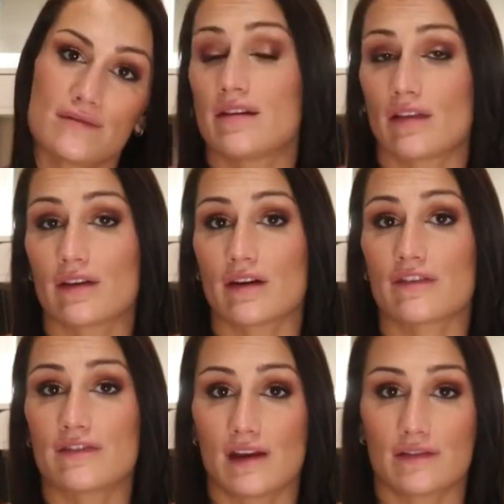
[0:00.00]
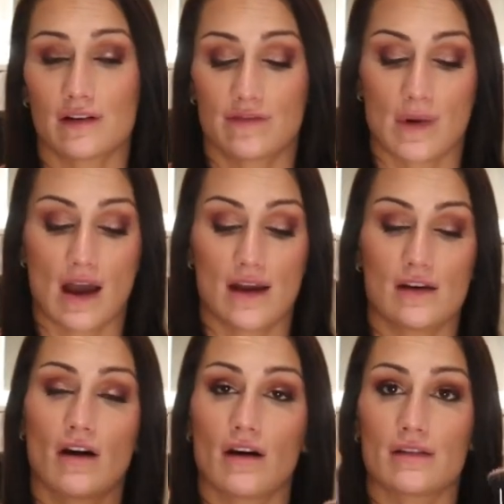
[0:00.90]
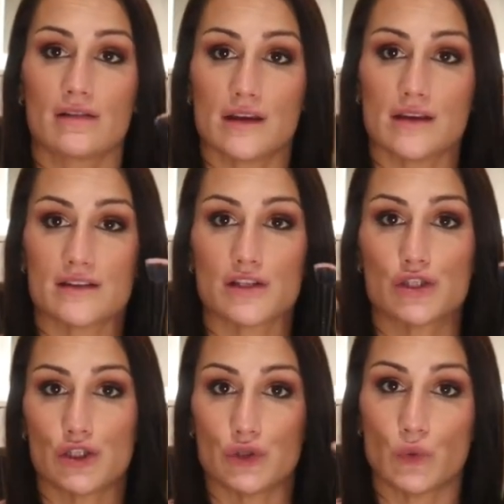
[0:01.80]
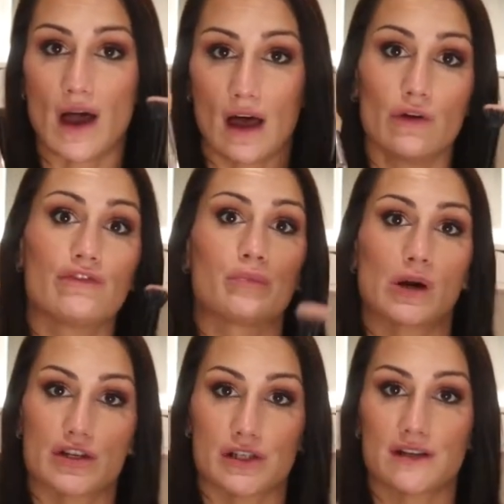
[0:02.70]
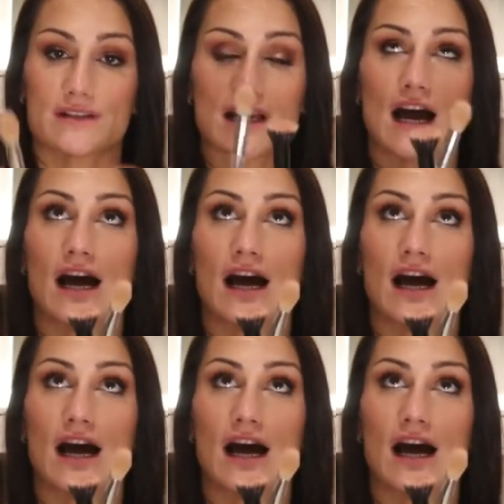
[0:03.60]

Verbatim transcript: Another favorite of mine are these two e.l.f. brushes.